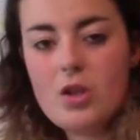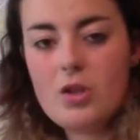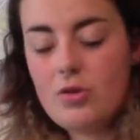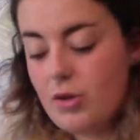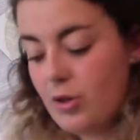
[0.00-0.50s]

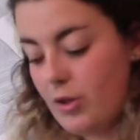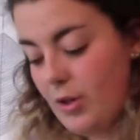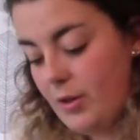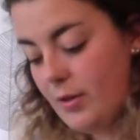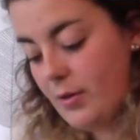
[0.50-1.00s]
you can
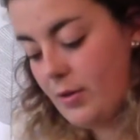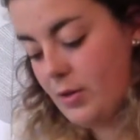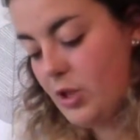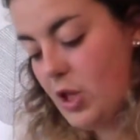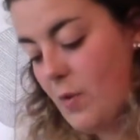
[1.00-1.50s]

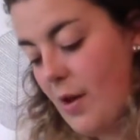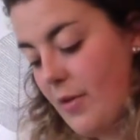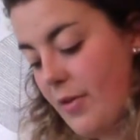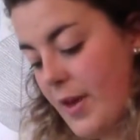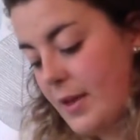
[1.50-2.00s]
do
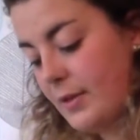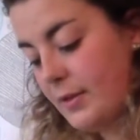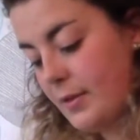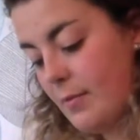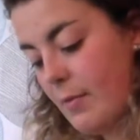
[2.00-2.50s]
other
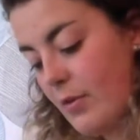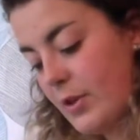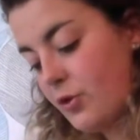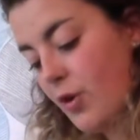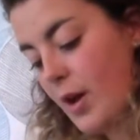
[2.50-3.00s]
things while
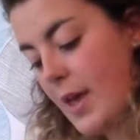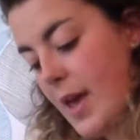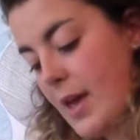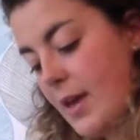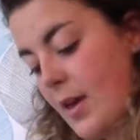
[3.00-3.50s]
they're
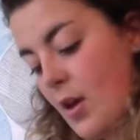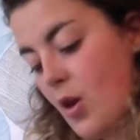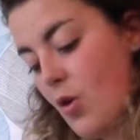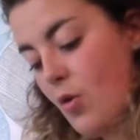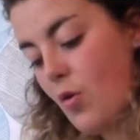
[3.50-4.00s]
drying,
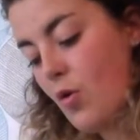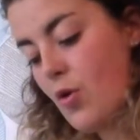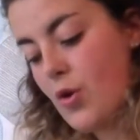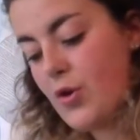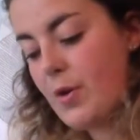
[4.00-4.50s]
or
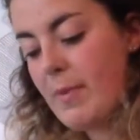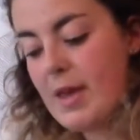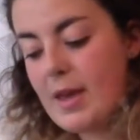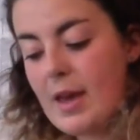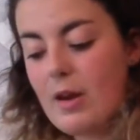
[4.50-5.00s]
you can
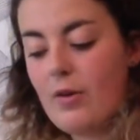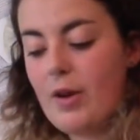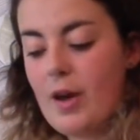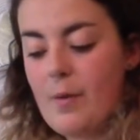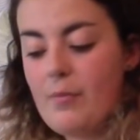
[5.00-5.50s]
make it a
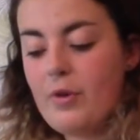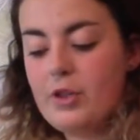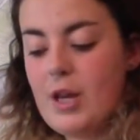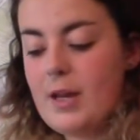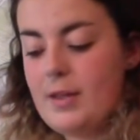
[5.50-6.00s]
longer
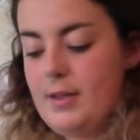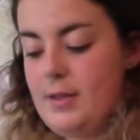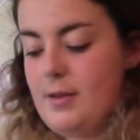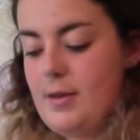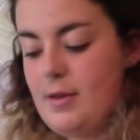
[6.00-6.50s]
project.
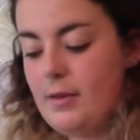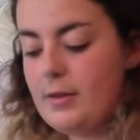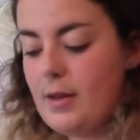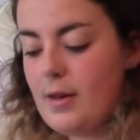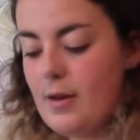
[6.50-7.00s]

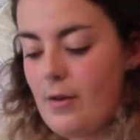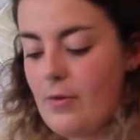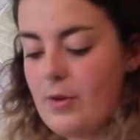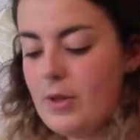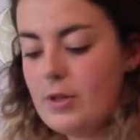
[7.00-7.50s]
So
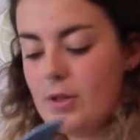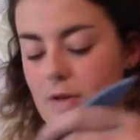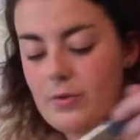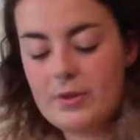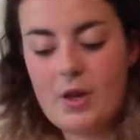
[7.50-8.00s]
you could do
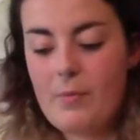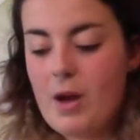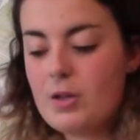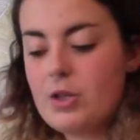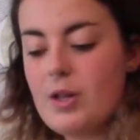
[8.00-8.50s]
so
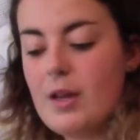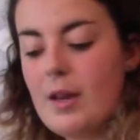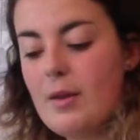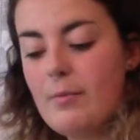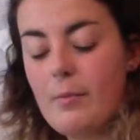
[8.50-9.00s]
much
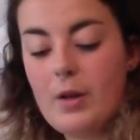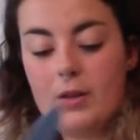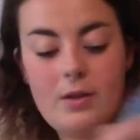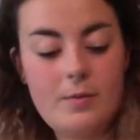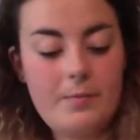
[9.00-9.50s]
in one of
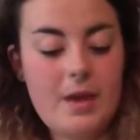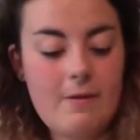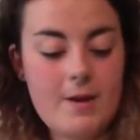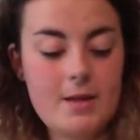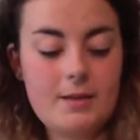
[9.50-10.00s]
the
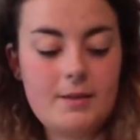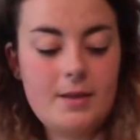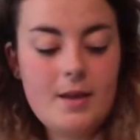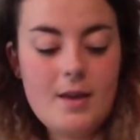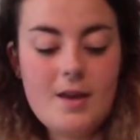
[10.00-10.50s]
periods,
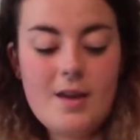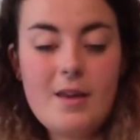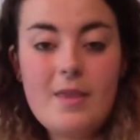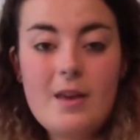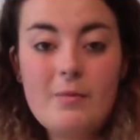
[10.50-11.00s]

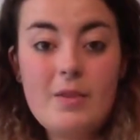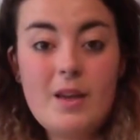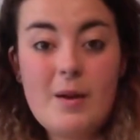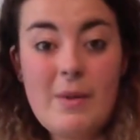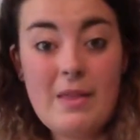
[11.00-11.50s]
and then when they
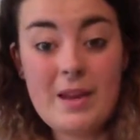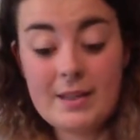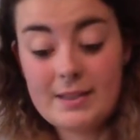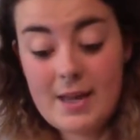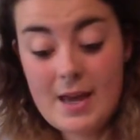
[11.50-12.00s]
come back the
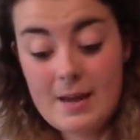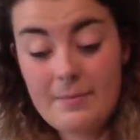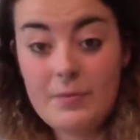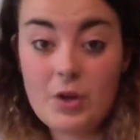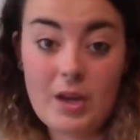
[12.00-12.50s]
next day,
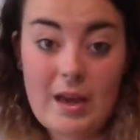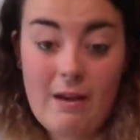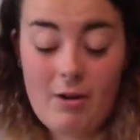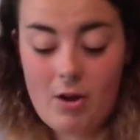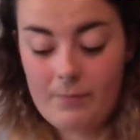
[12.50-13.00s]
you can
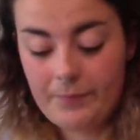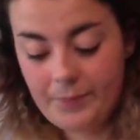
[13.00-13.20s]
carry on.